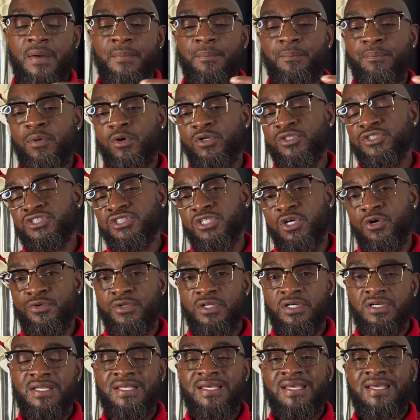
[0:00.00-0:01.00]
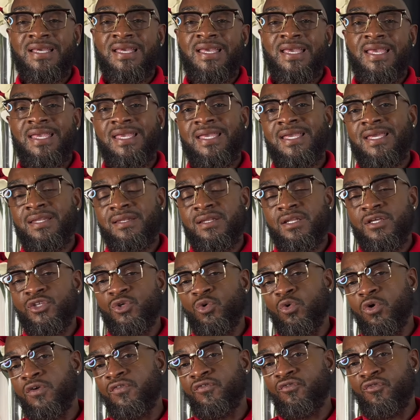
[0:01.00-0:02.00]
persona in
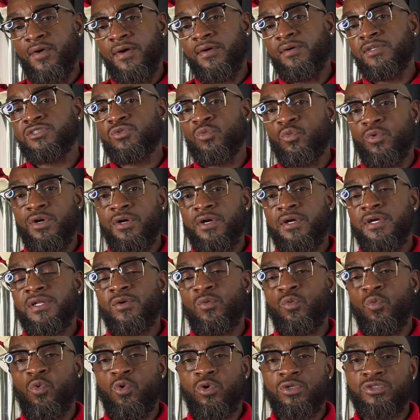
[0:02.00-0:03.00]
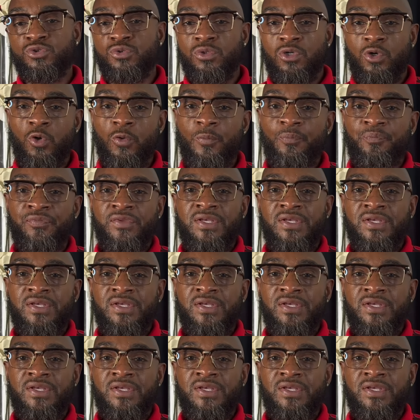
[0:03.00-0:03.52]
your fragrance wearing wardrobe.